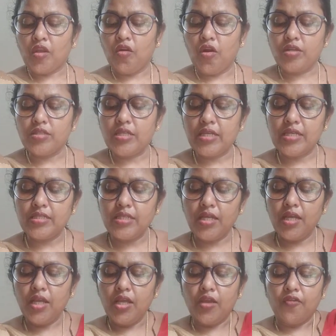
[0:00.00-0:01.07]
Coccyx is
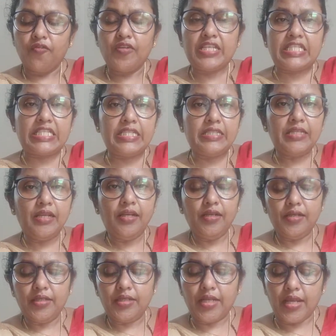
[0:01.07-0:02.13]
a vestigial
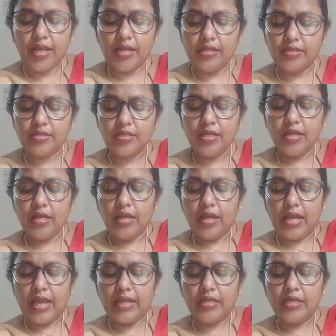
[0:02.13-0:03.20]
tails
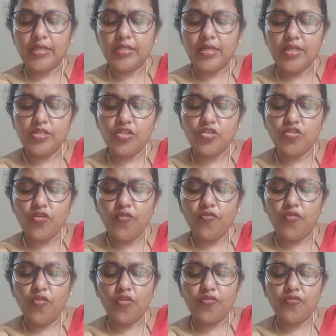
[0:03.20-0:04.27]
and it consists of
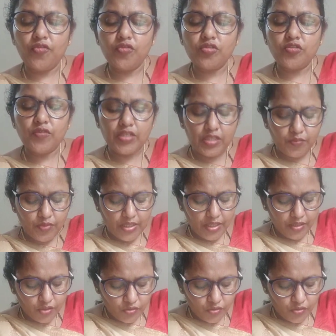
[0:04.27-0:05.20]
4 fused vertebrae.